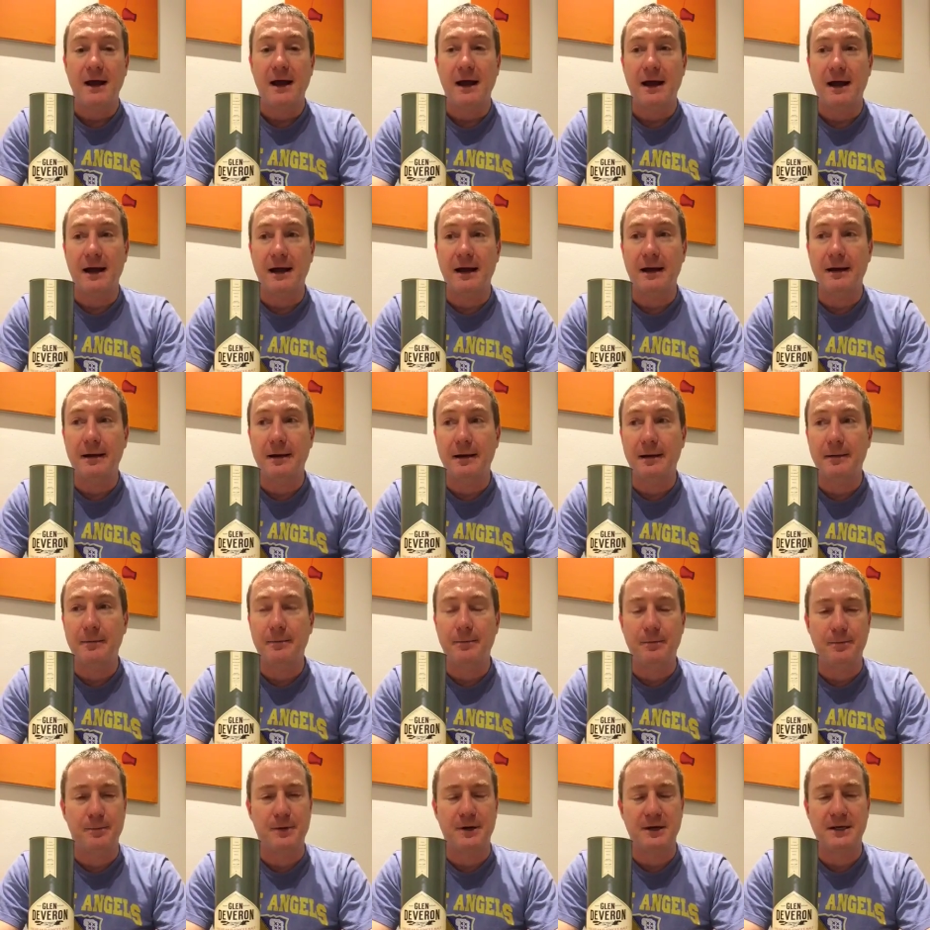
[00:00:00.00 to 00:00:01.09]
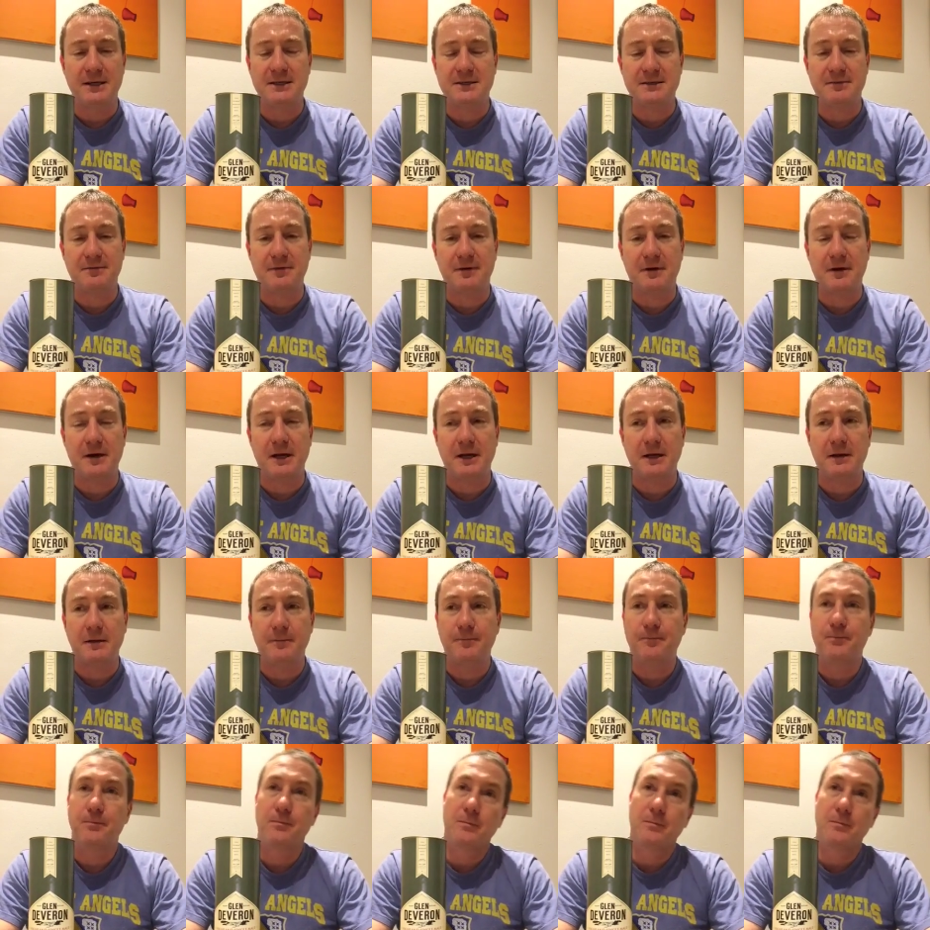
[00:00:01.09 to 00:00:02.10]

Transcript: But it is a very